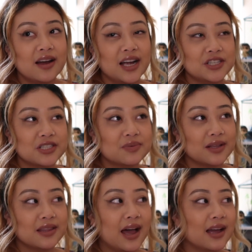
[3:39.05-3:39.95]
I just
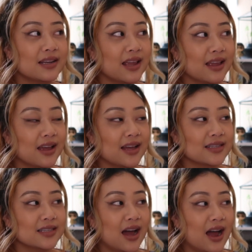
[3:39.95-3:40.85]
read that,
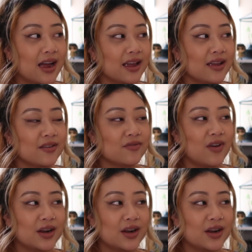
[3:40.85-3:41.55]
and I